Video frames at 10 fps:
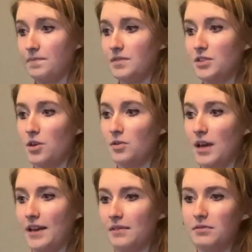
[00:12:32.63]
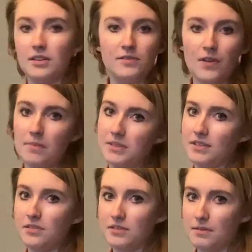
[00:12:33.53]
So like, it's famously
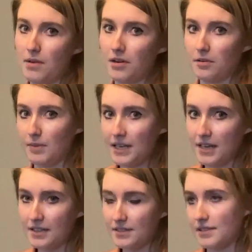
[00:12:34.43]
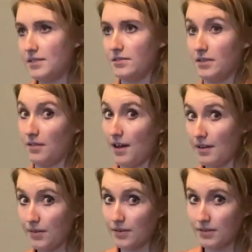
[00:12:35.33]
used in margaritas, it's used in a lot
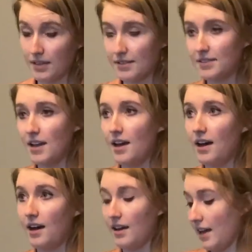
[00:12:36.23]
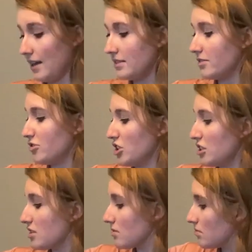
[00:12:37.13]
of other things, and it's
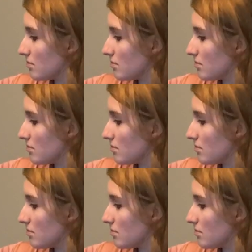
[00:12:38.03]
just